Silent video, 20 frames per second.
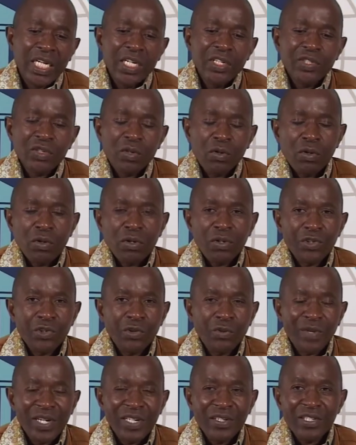So
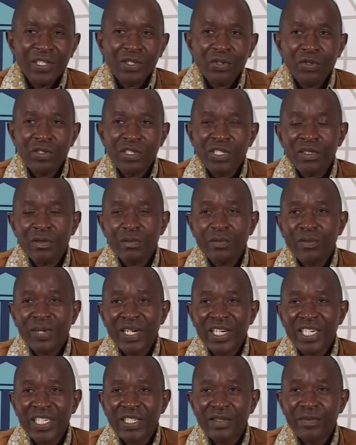human resource
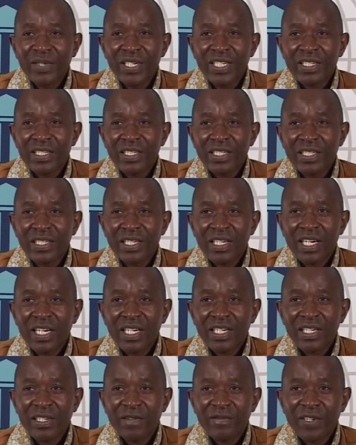management
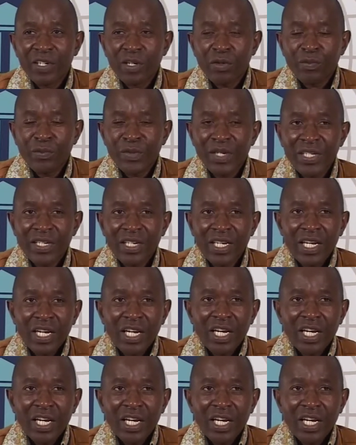and development